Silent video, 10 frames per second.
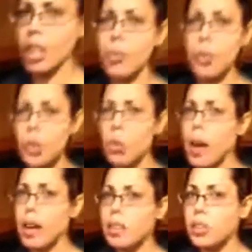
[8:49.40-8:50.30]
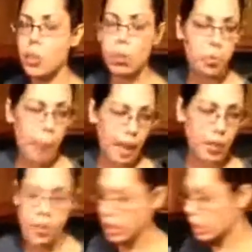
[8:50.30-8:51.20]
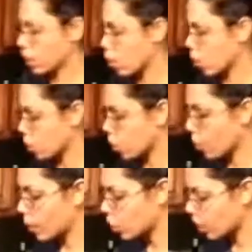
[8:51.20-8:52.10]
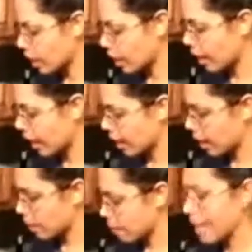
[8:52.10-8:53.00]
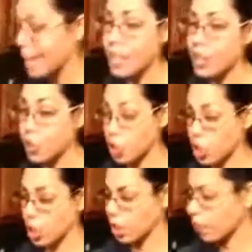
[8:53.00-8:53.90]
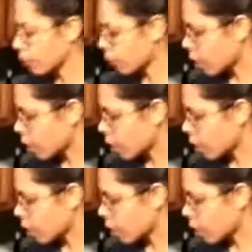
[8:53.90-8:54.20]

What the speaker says: if you don't want it too spicy or you don't want chili in it, but it is chili.